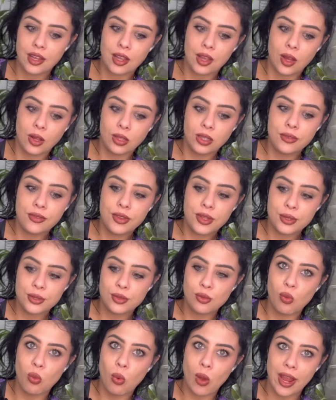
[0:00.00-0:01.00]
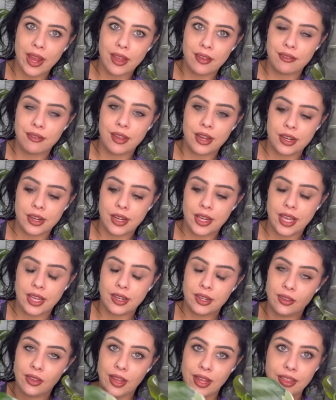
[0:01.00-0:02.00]
all of those white
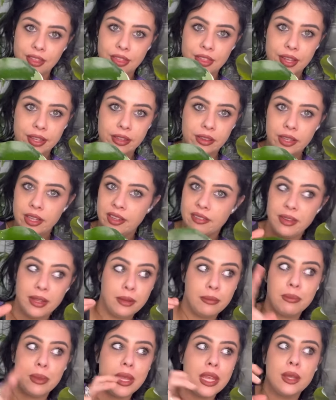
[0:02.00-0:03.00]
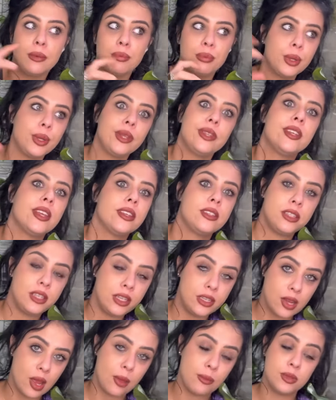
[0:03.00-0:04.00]
variegated, like thick leaf, like pink princessy
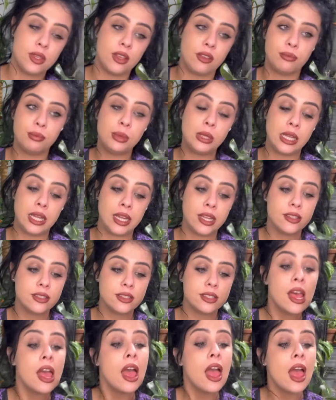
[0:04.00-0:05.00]
types of plants.